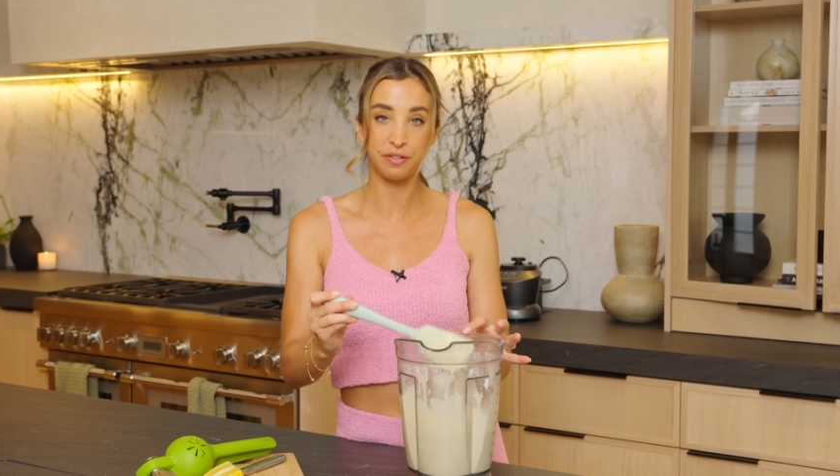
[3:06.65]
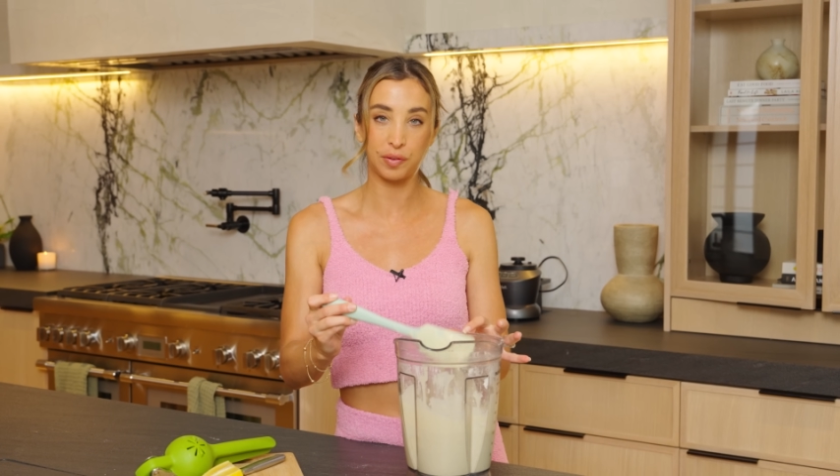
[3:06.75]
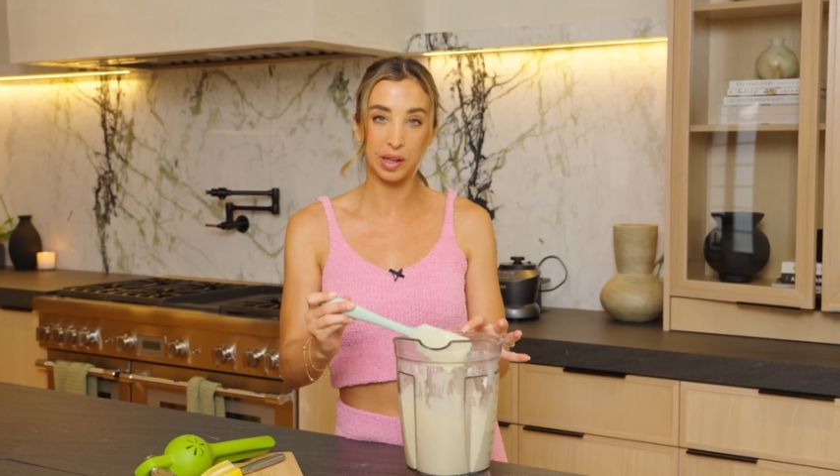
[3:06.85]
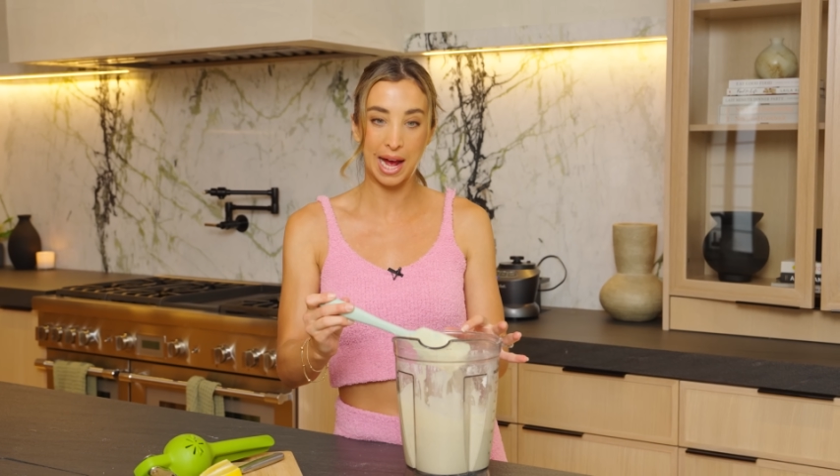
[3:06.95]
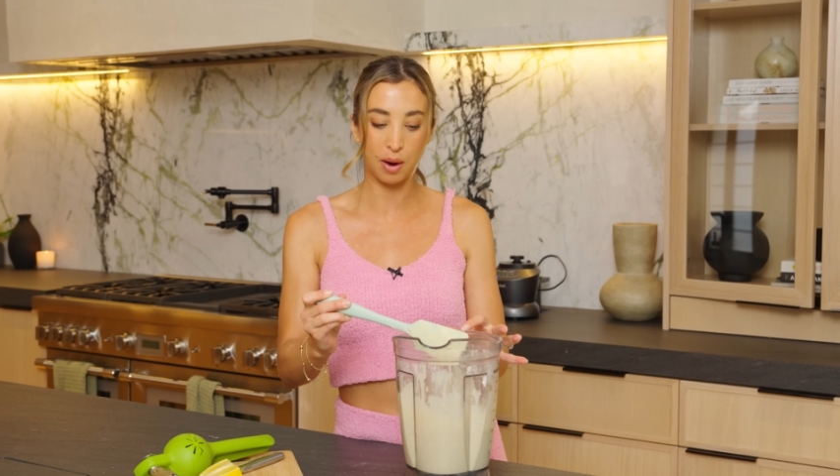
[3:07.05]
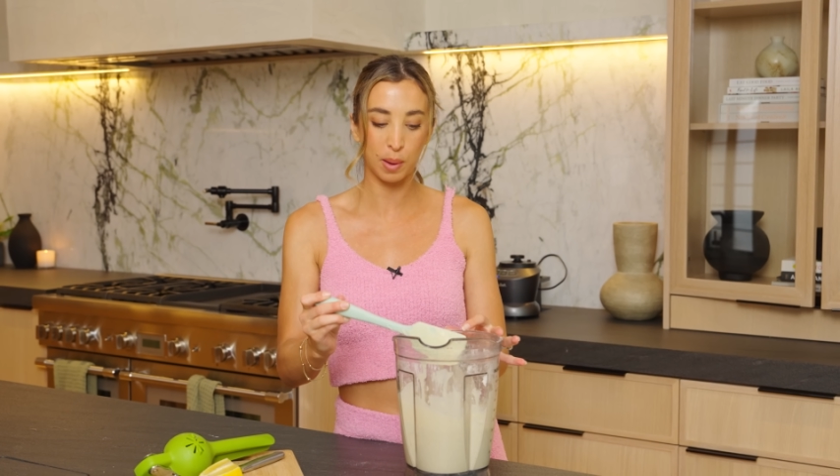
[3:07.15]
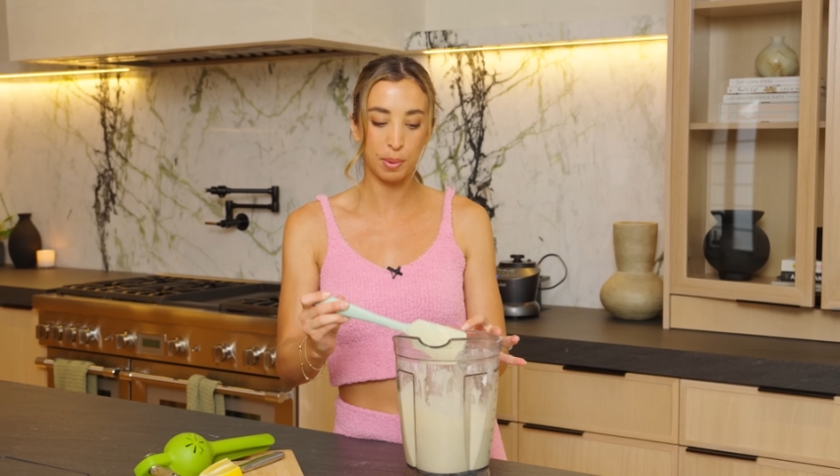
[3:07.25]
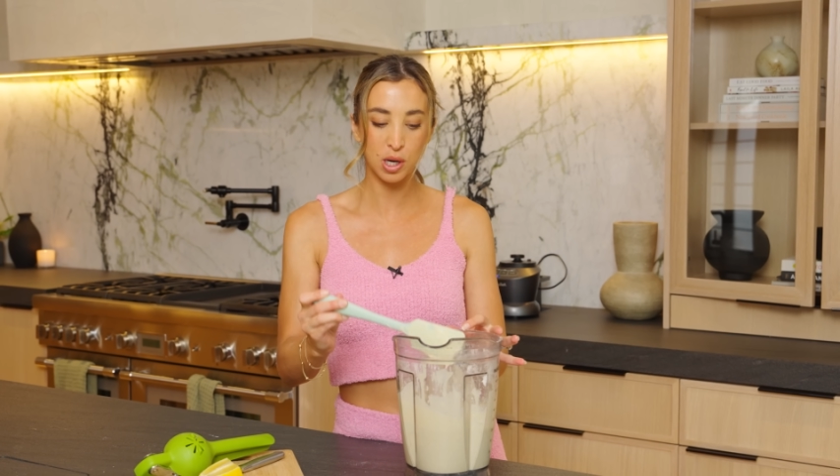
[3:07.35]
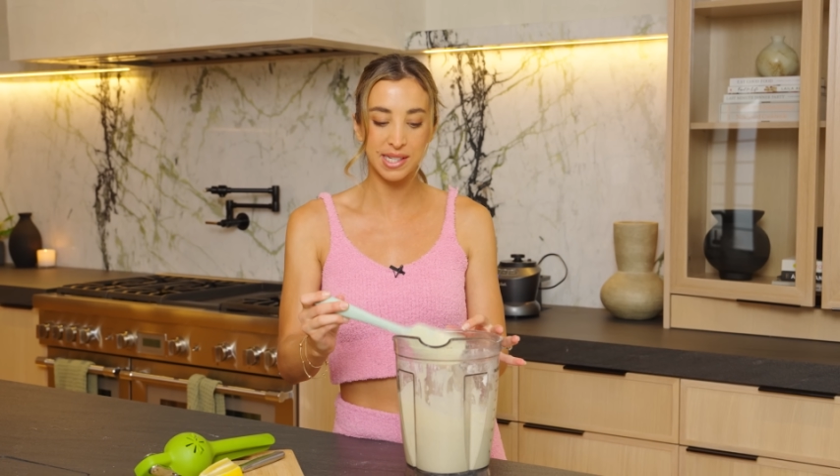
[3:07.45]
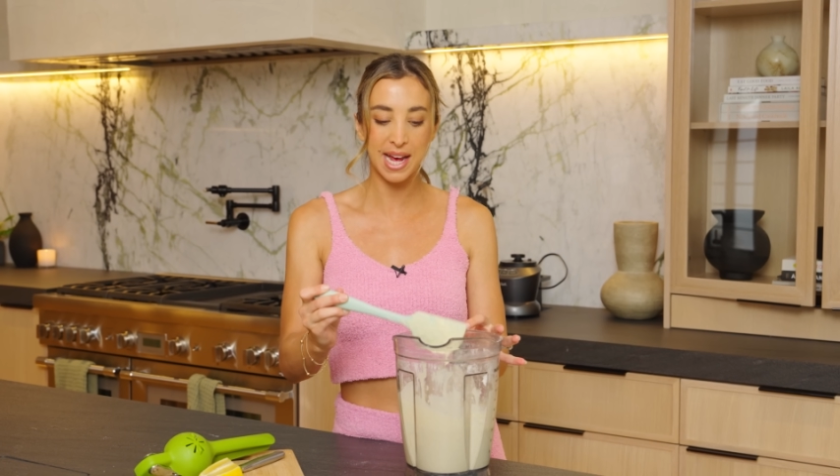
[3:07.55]
flour
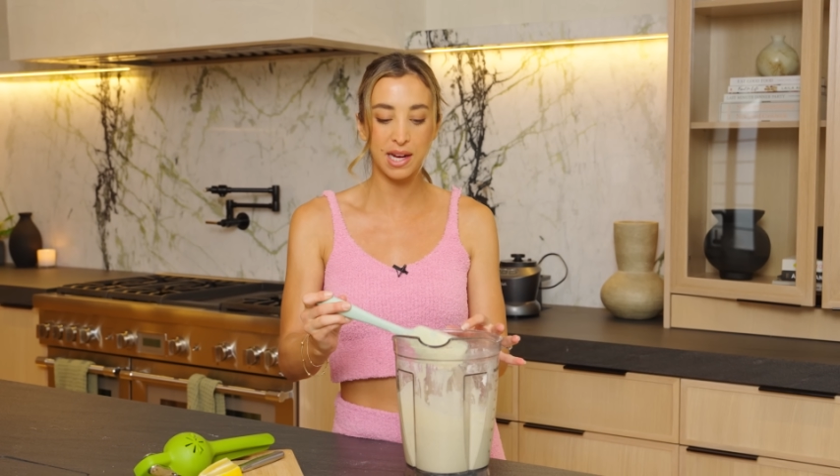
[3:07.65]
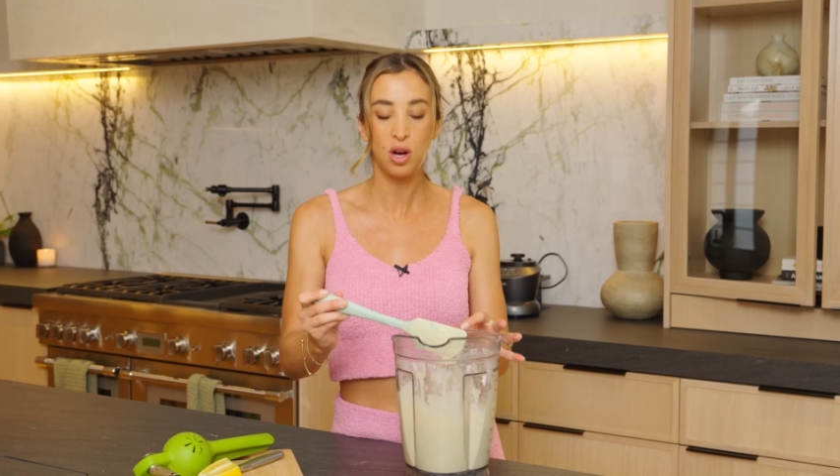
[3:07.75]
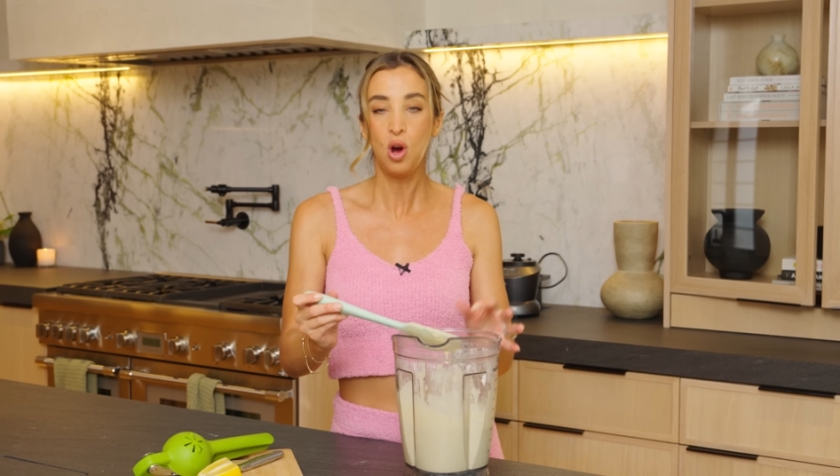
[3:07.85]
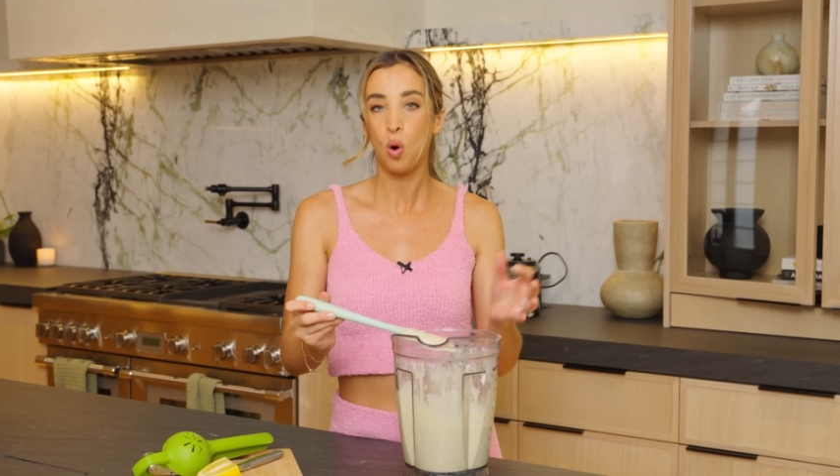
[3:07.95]
per se,